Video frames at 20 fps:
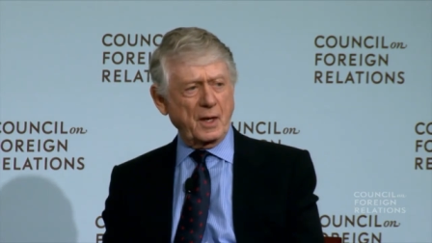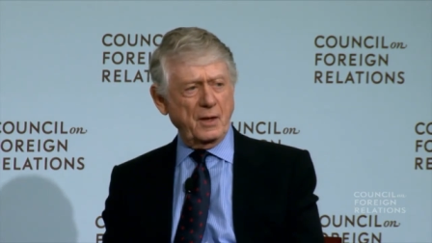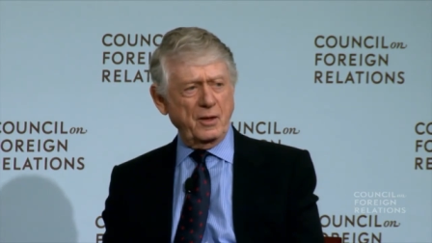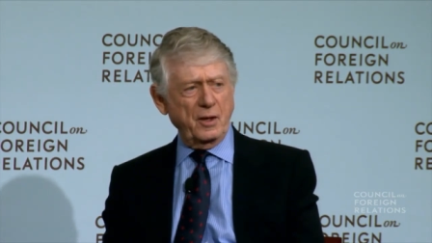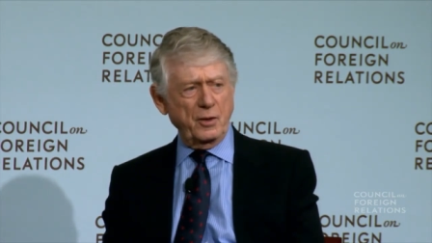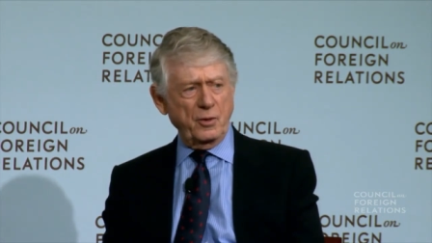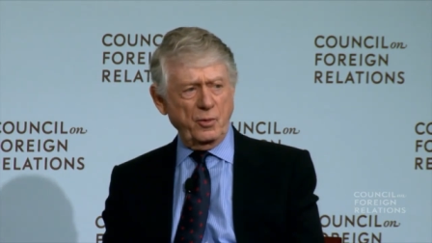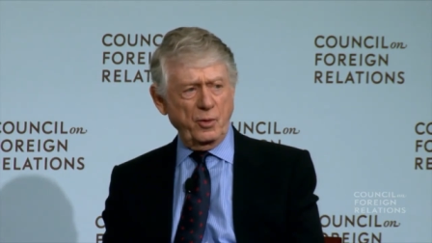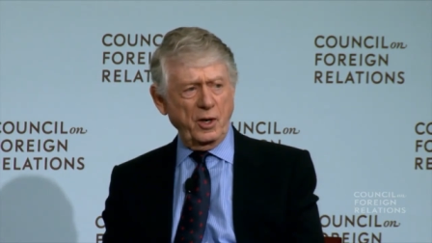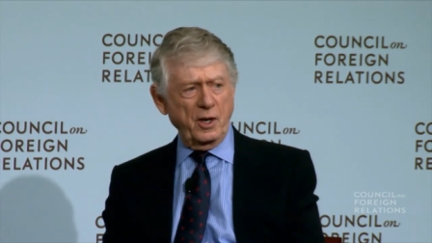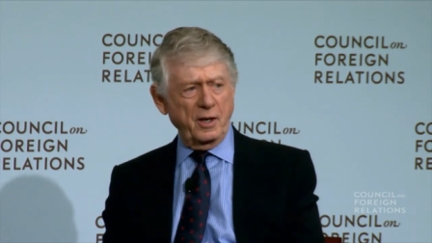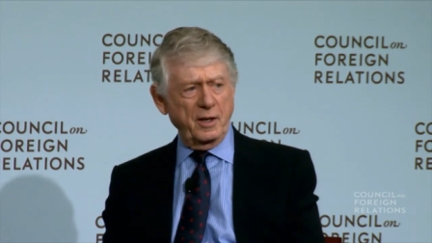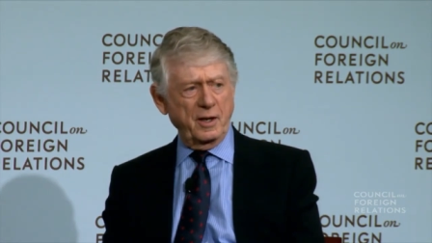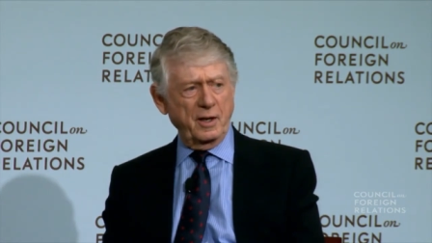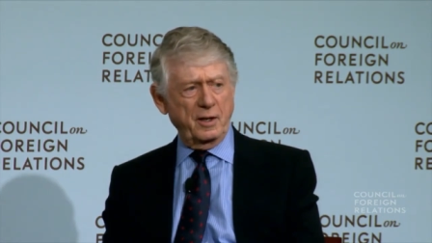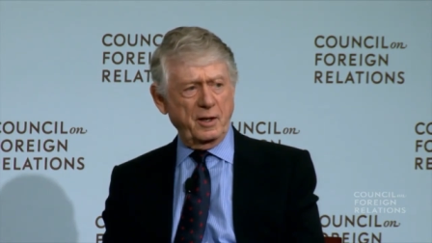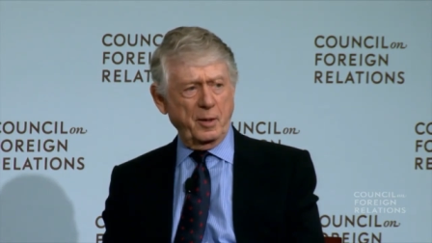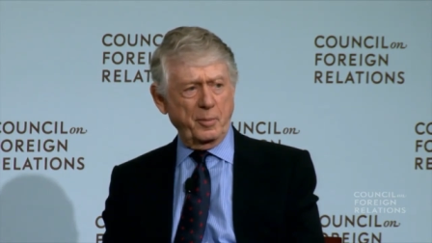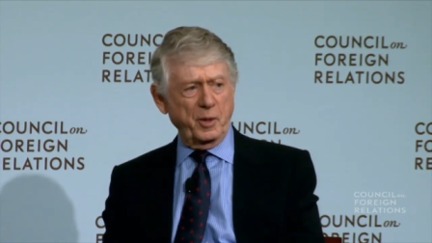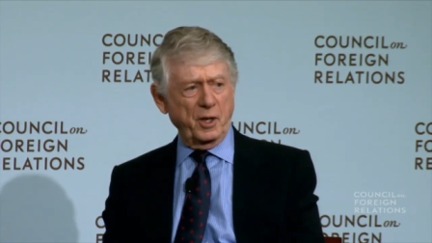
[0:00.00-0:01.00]
that really
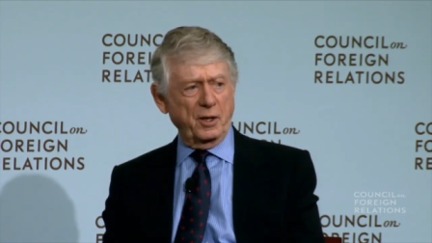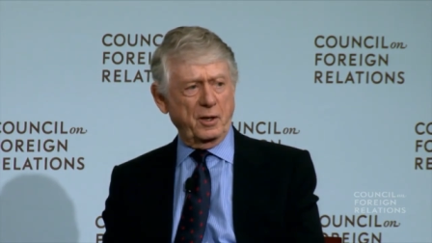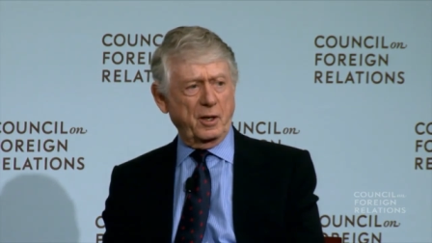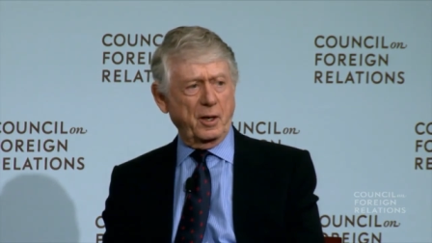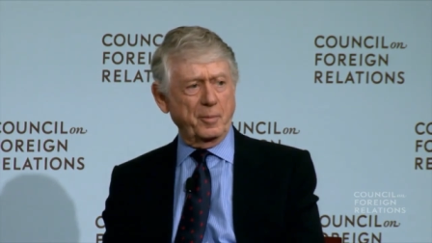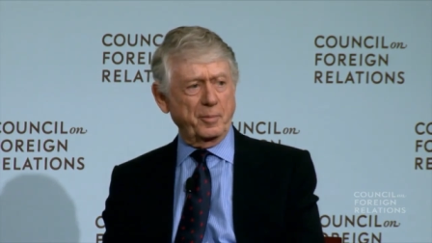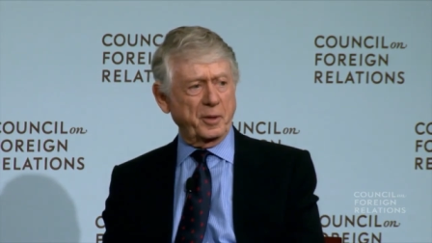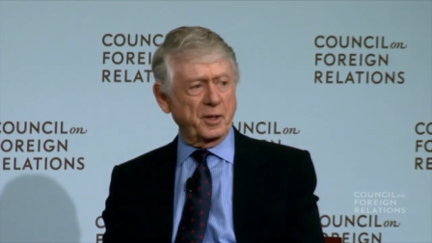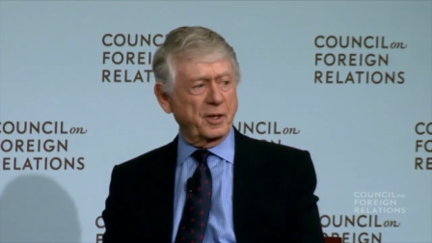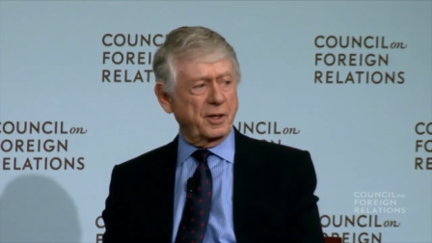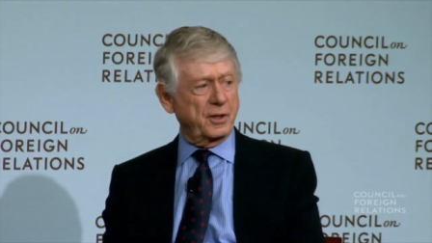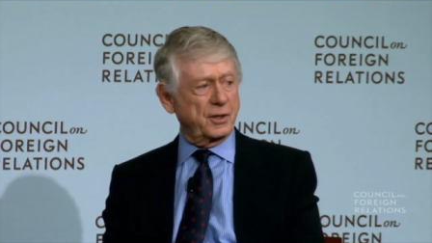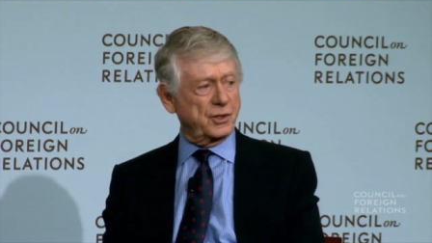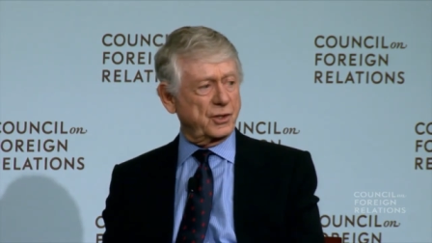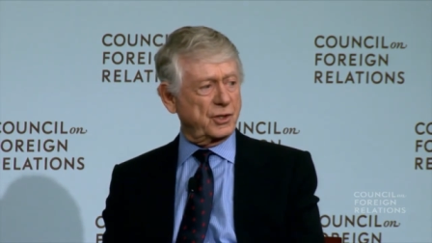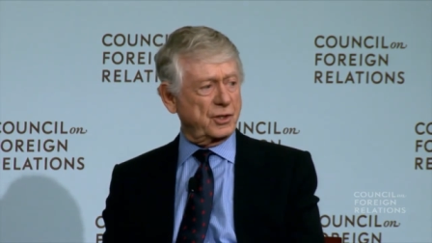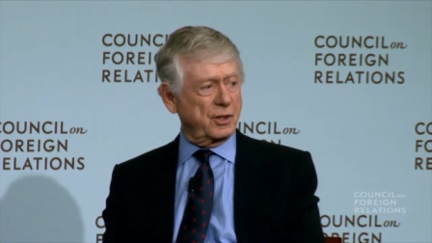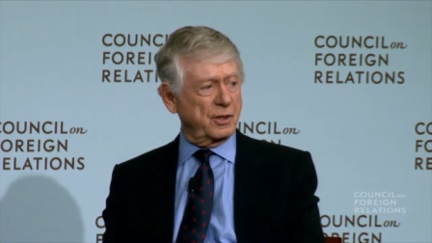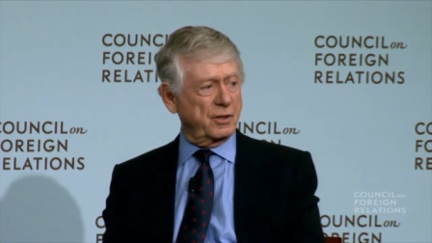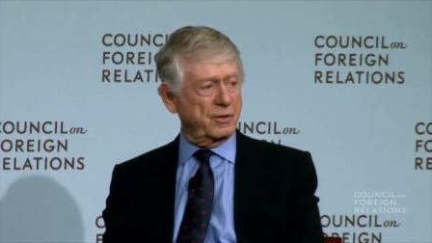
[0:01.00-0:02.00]
a couple of
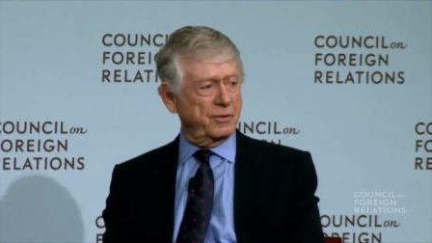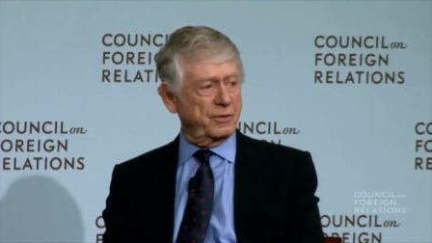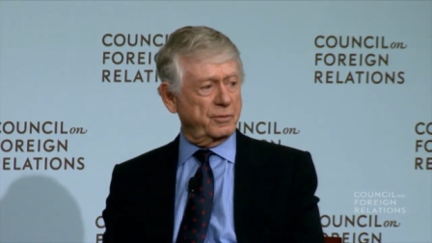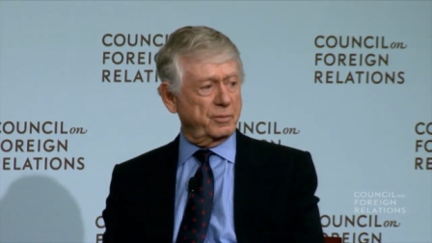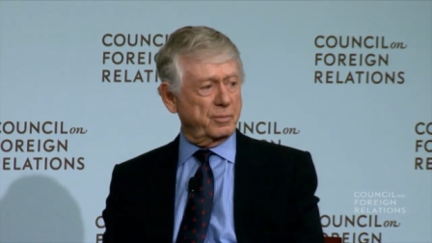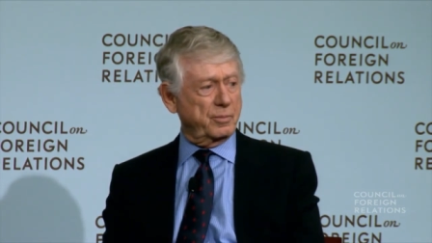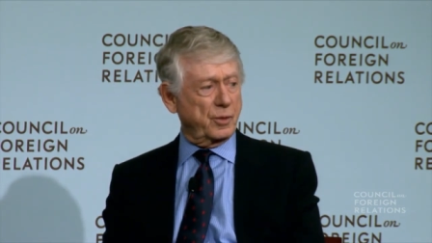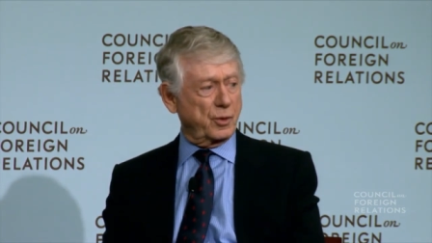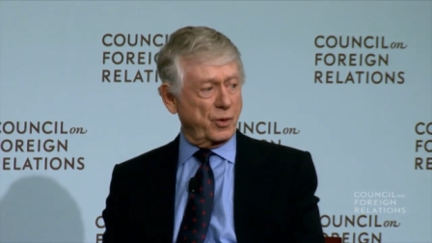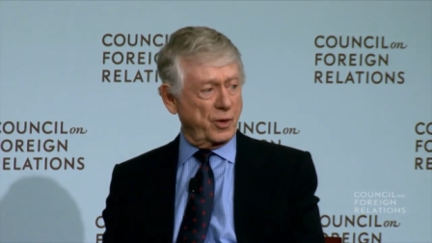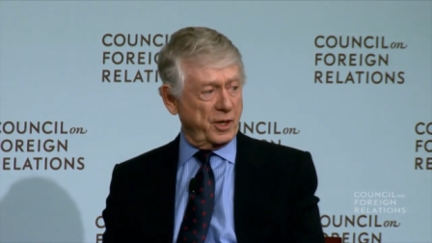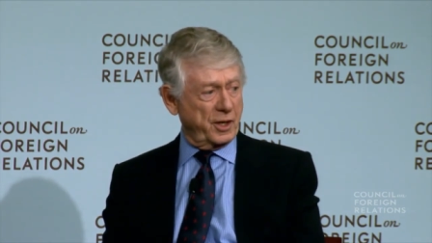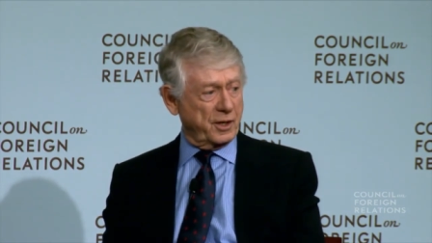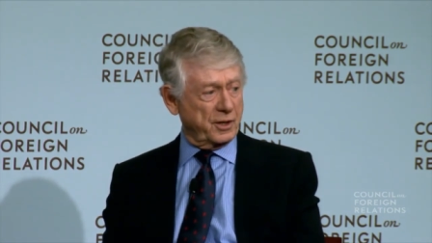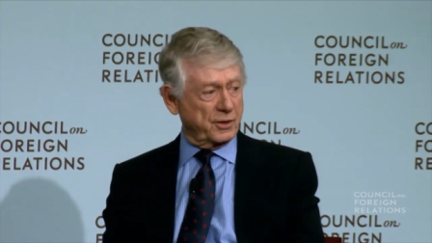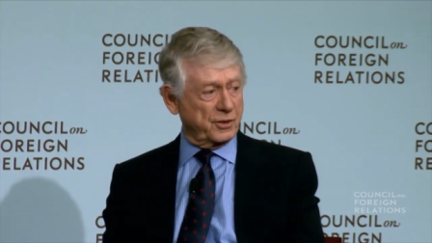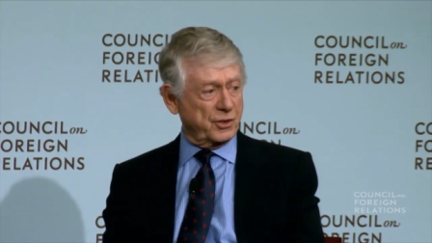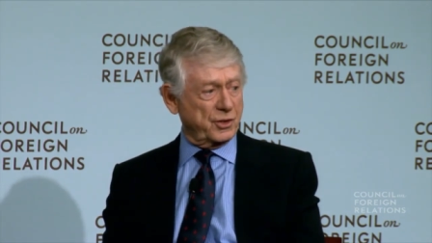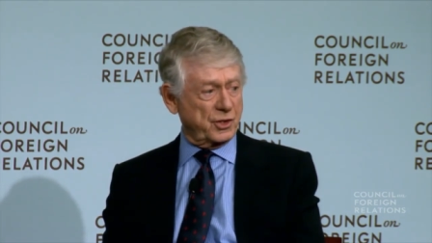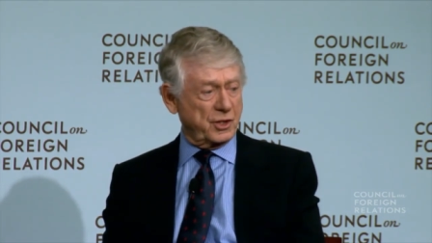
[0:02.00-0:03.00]
companies of
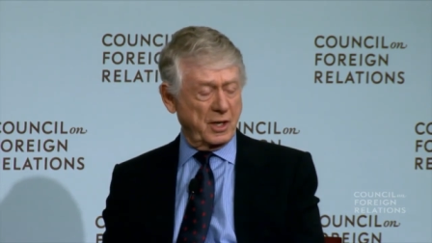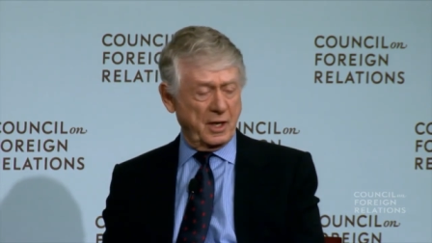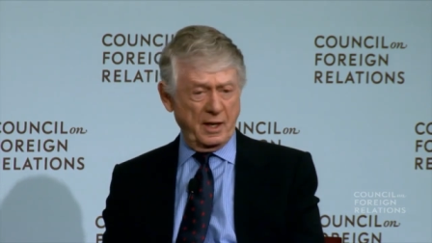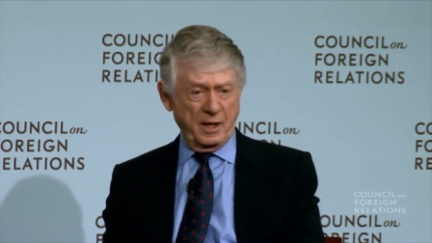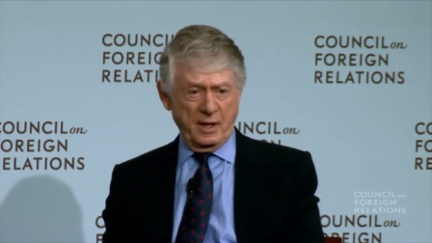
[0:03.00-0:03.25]
Marines